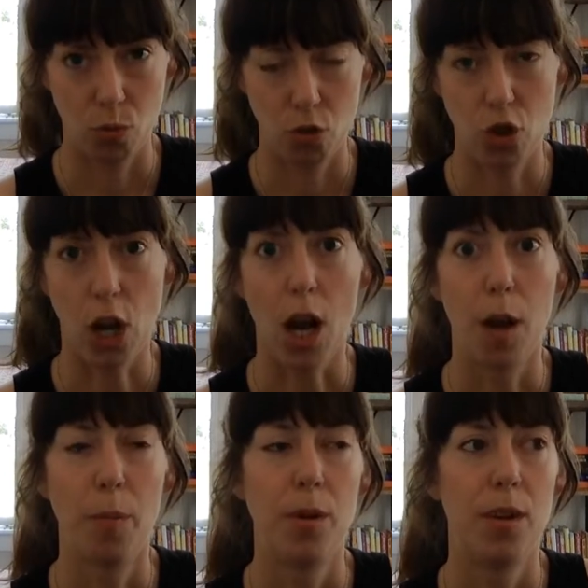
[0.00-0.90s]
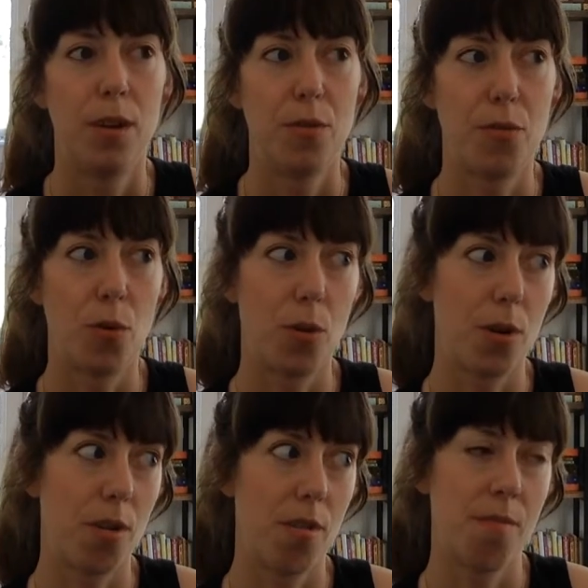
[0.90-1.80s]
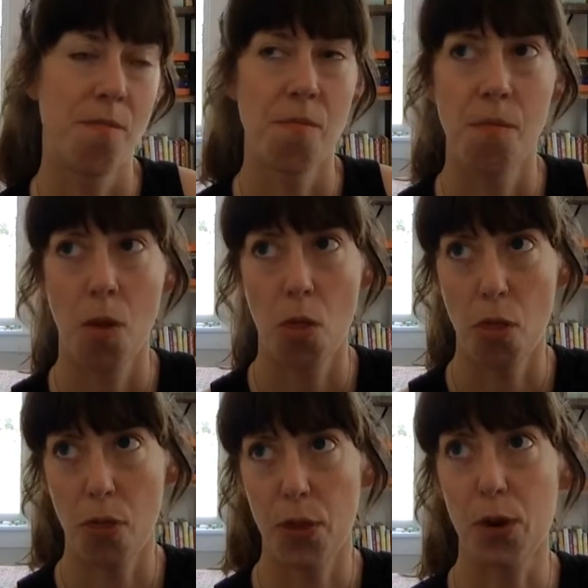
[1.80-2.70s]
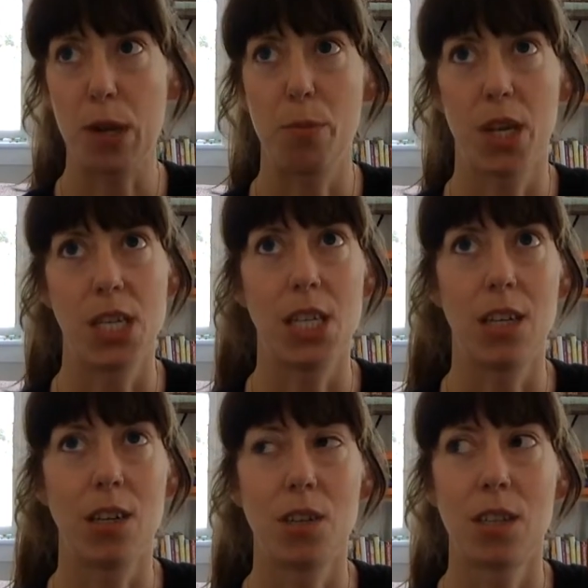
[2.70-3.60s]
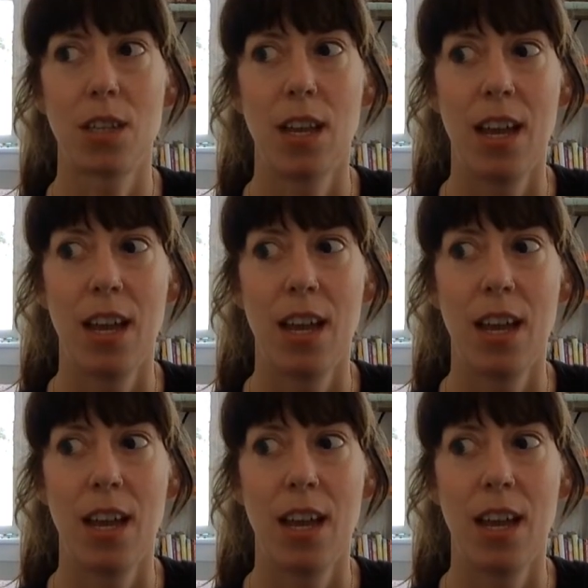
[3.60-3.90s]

job for 30 plus years.